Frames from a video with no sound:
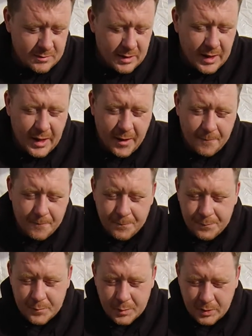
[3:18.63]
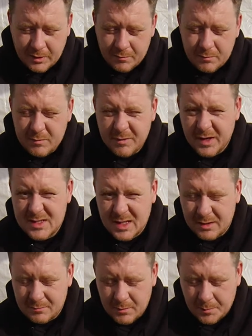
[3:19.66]
but I can fix
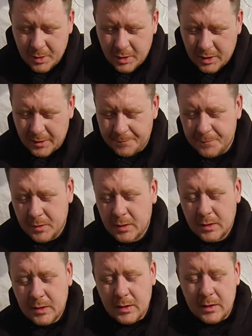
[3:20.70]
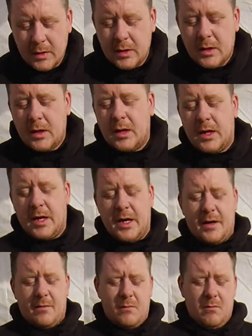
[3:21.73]
that, it'll be alright.